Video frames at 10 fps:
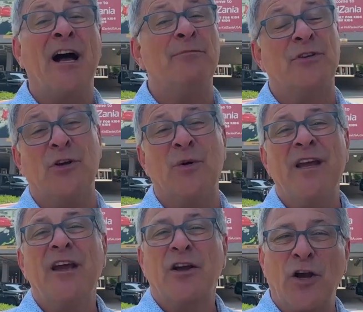up to
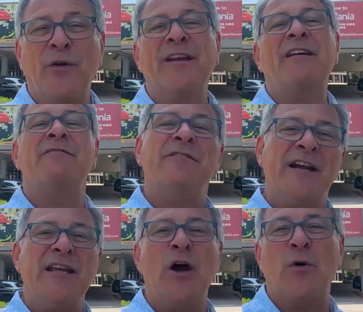current
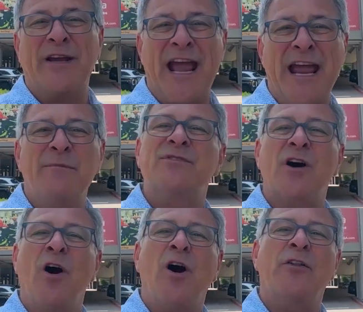video games
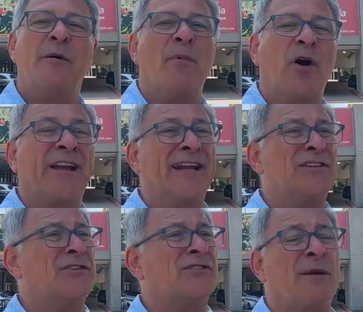on the market.
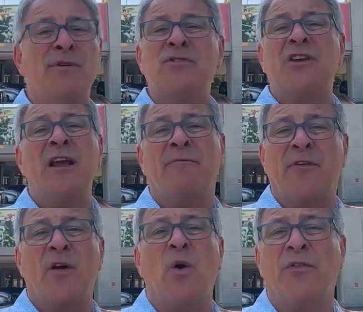It's just a museum
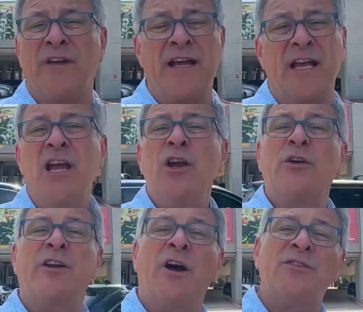for the whole thing.
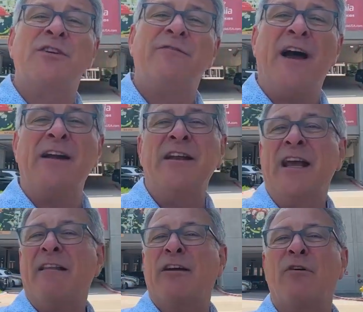You can also find,
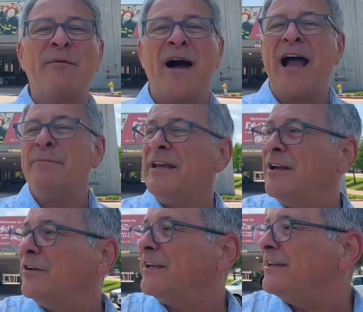like right behind me
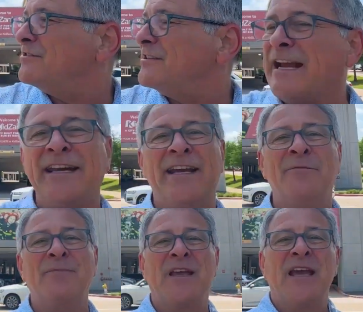here,
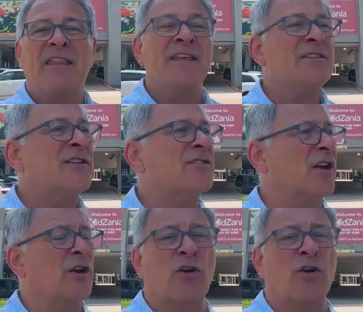Kidzania. This is an